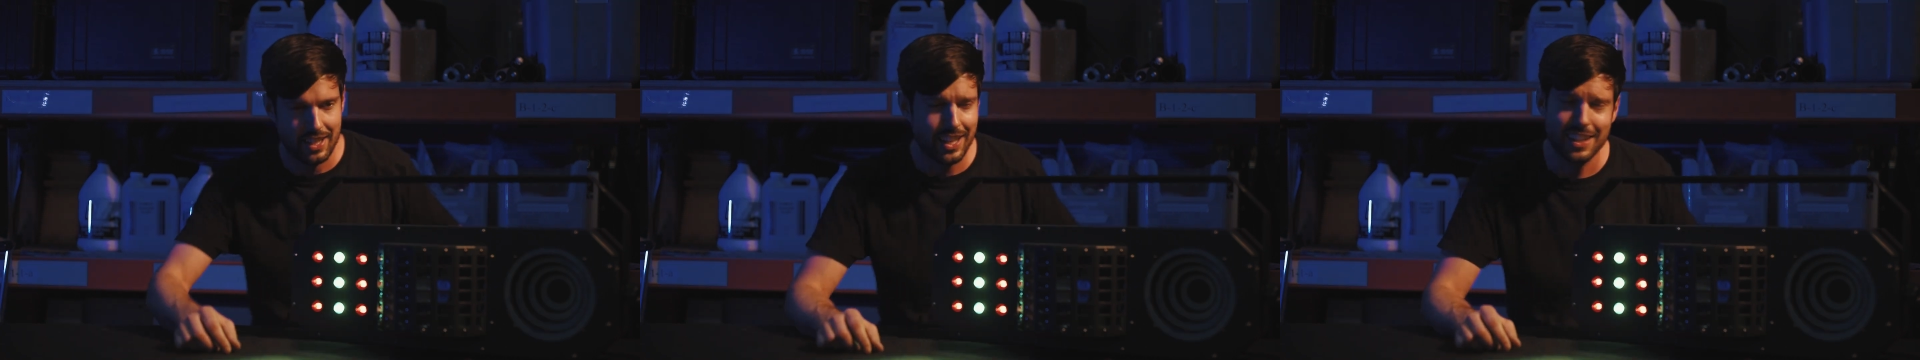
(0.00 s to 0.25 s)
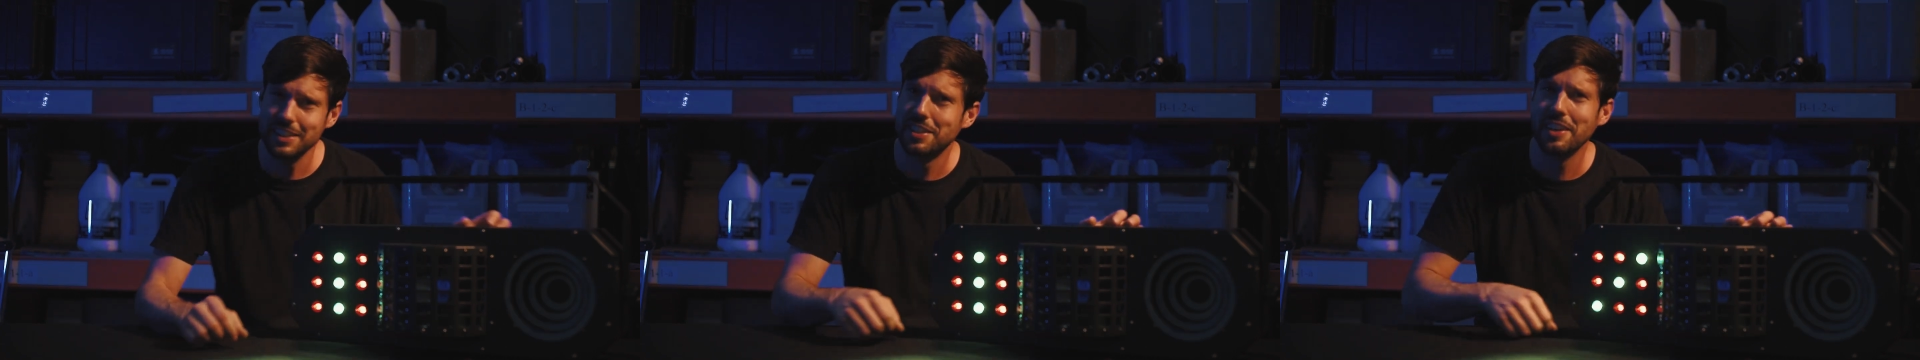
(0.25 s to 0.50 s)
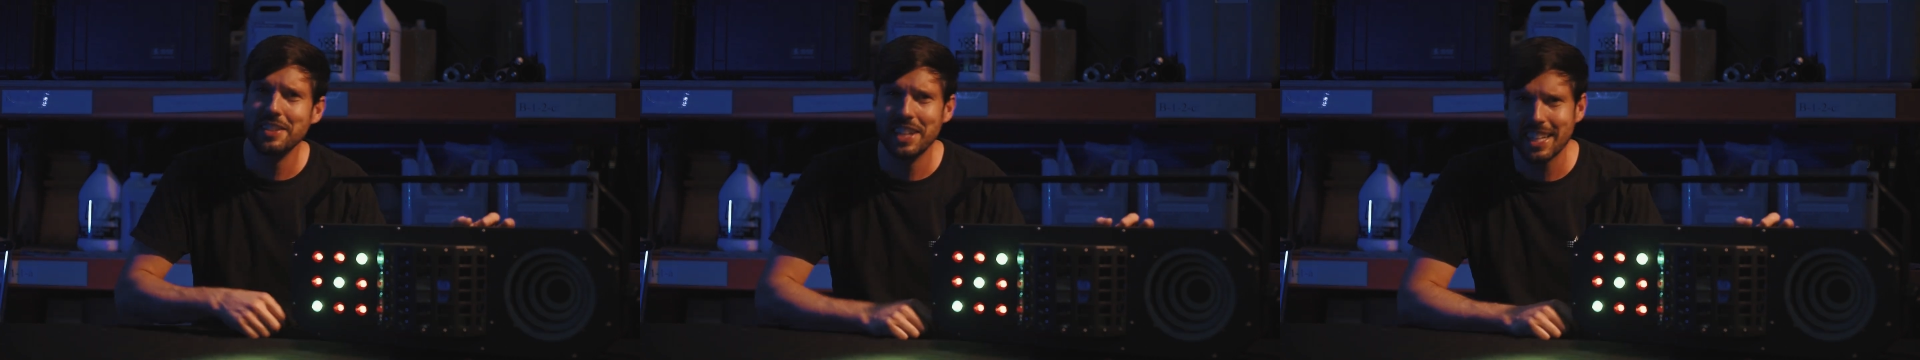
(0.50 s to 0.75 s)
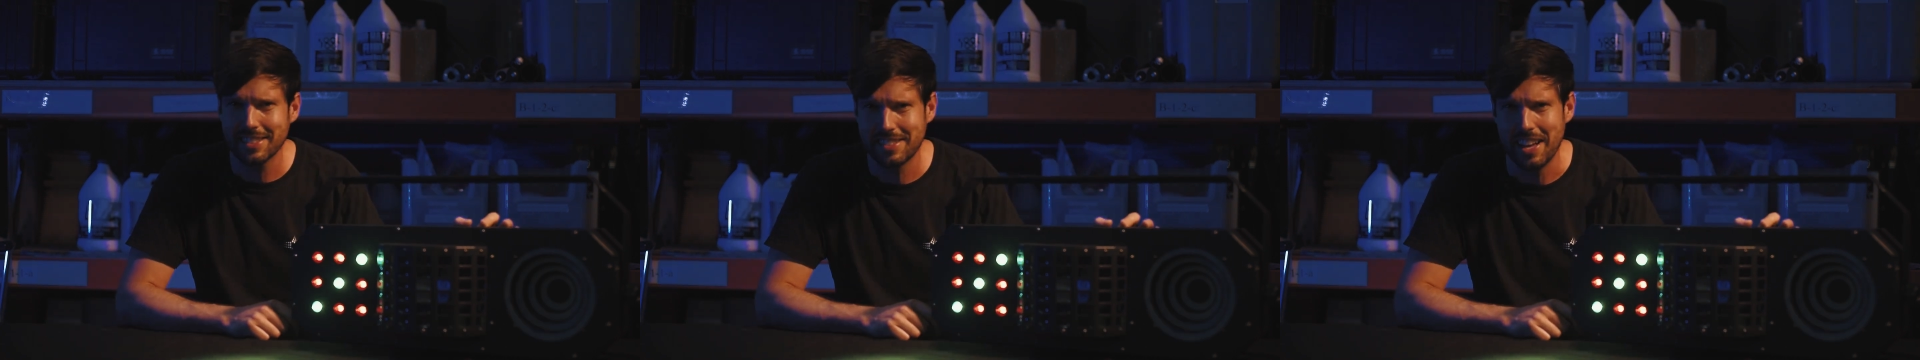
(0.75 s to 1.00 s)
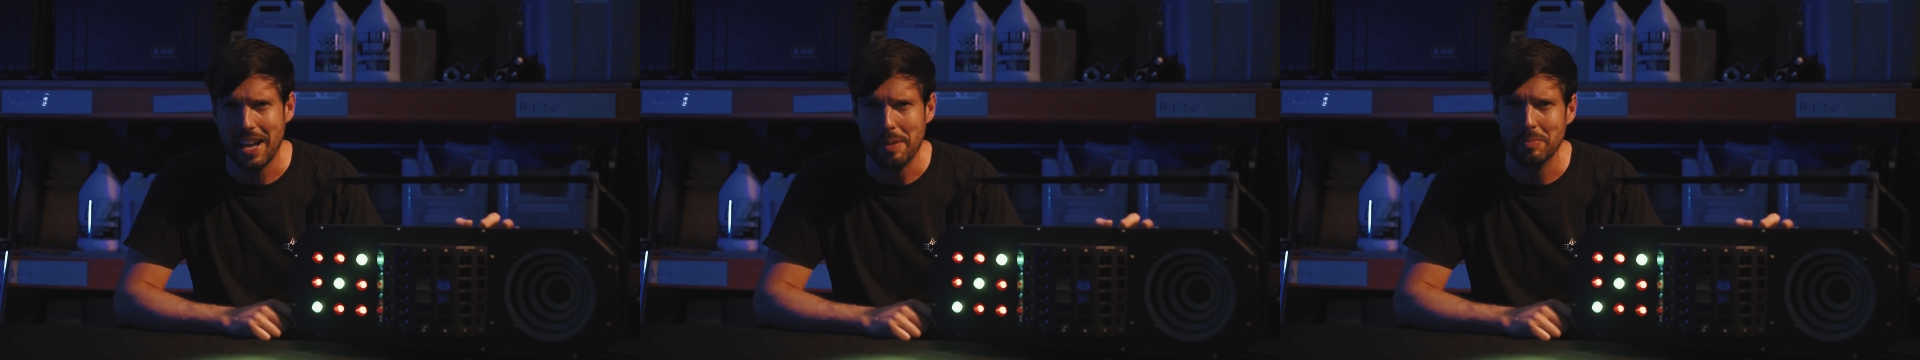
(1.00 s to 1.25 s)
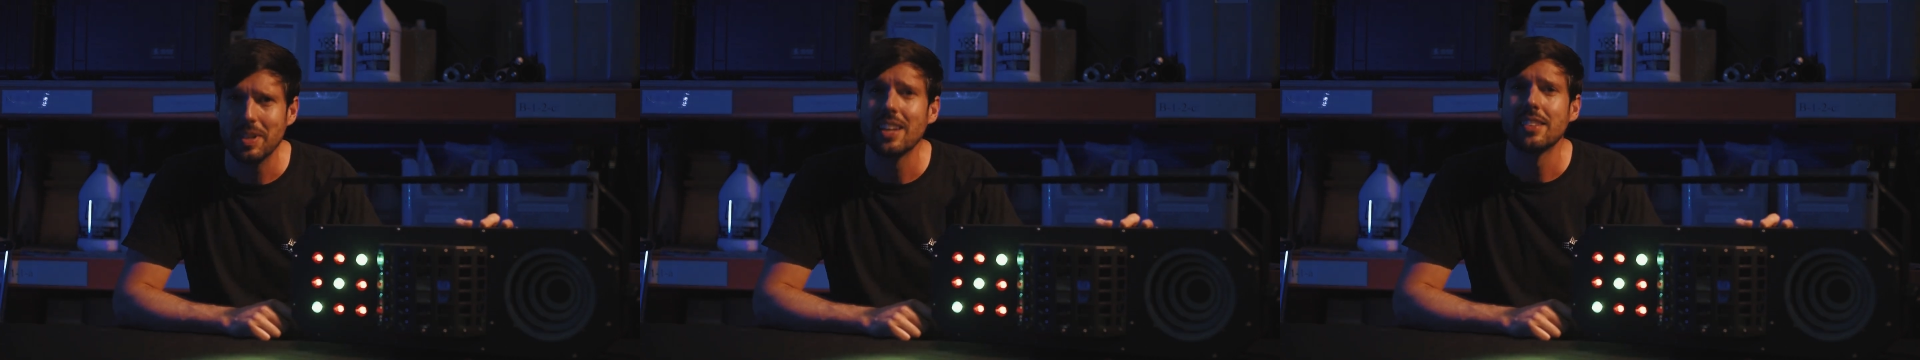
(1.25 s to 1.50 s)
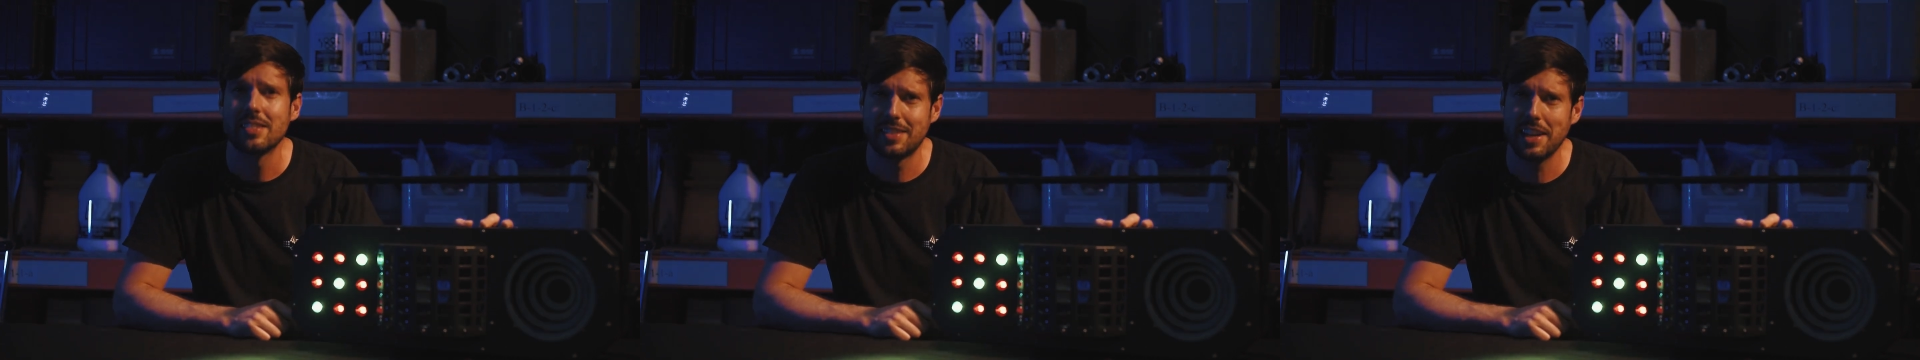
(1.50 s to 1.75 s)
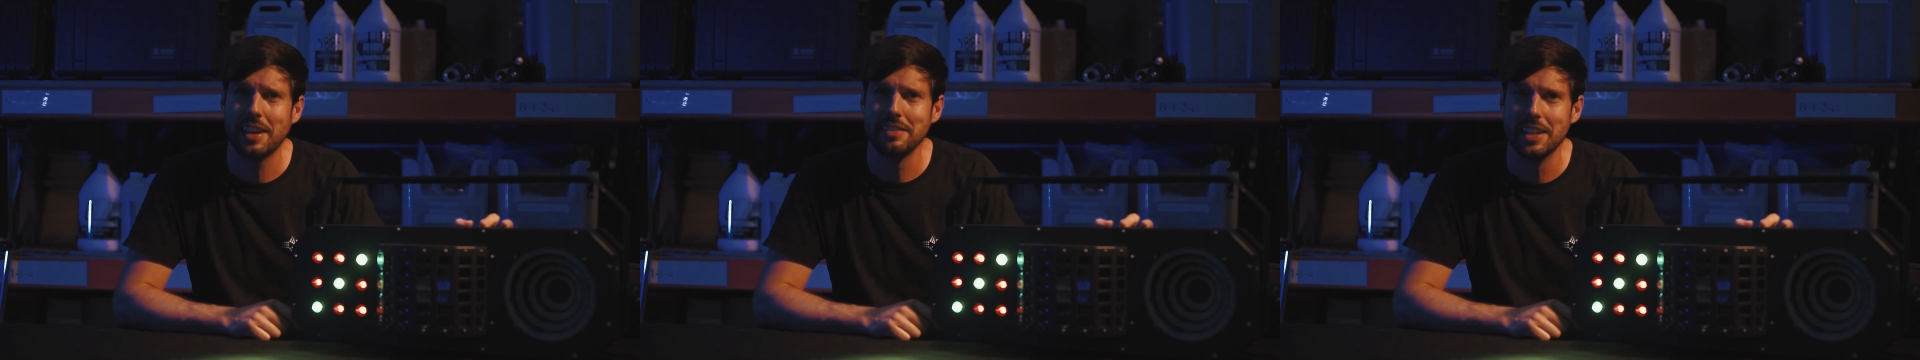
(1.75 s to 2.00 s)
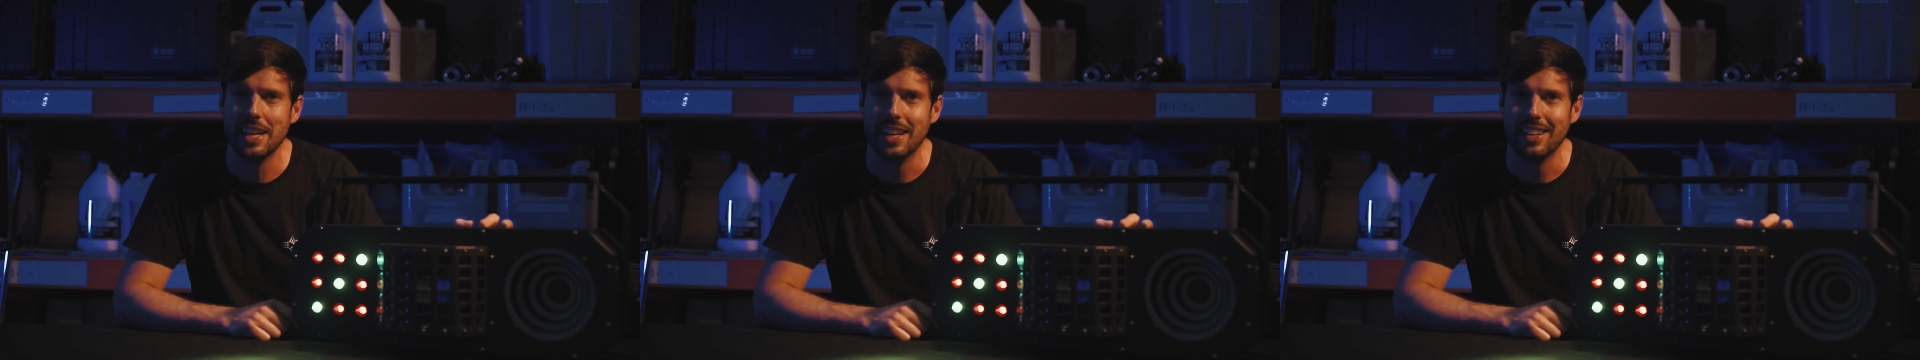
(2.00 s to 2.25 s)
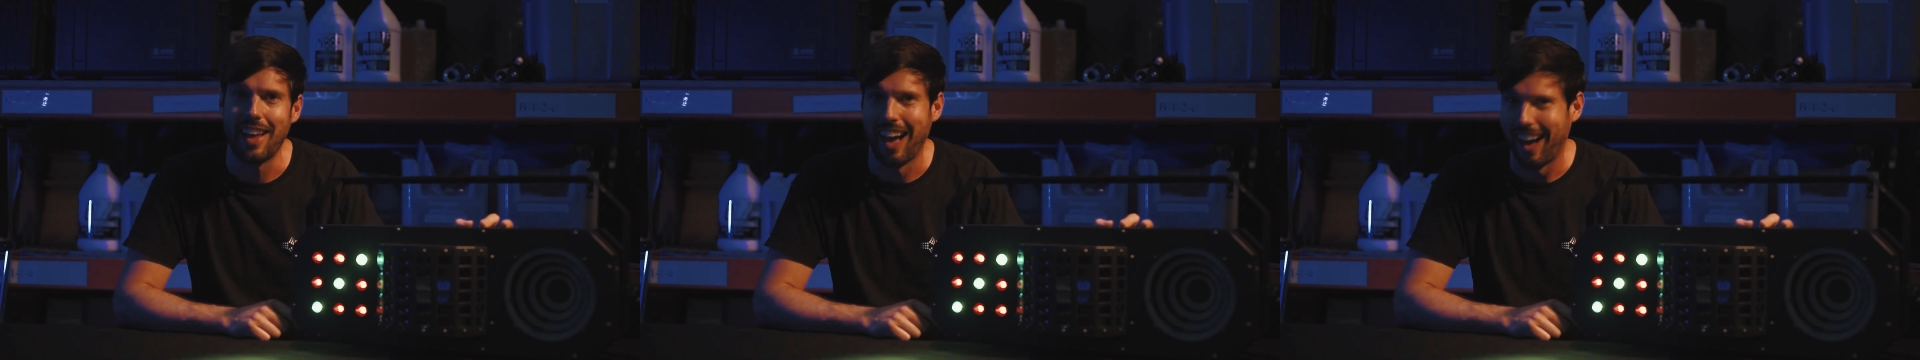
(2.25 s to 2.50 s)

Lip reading: And until next time, stay lit.